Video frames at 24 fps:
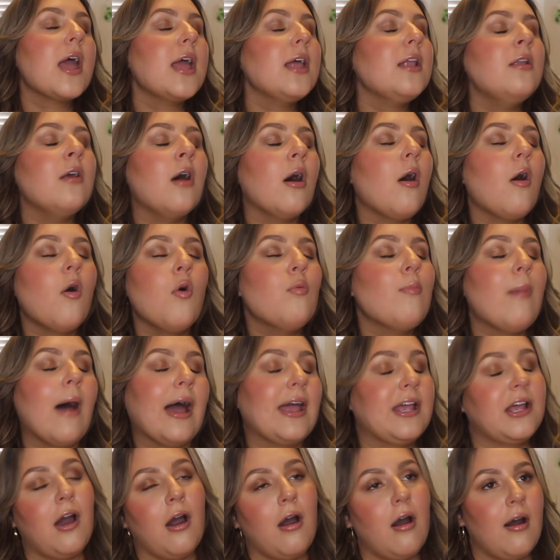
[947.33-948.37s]
and oh
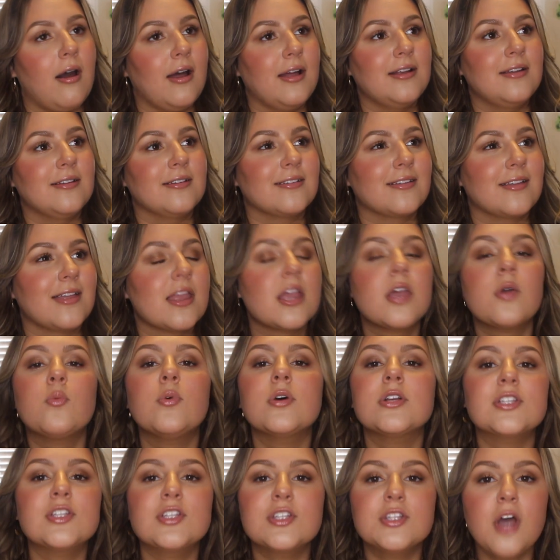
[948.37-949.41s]
my god, it
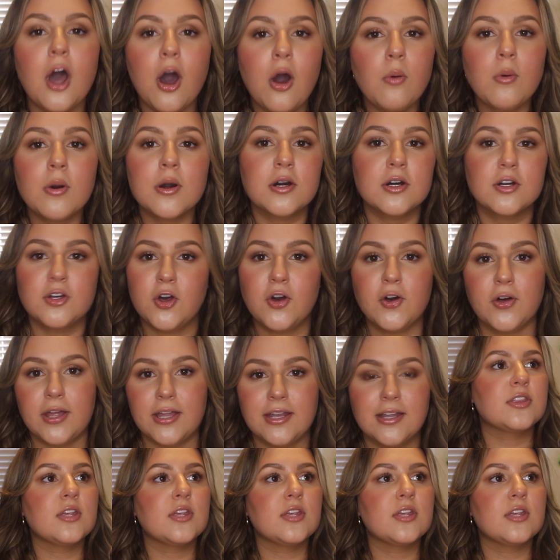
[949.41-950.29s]
was so good.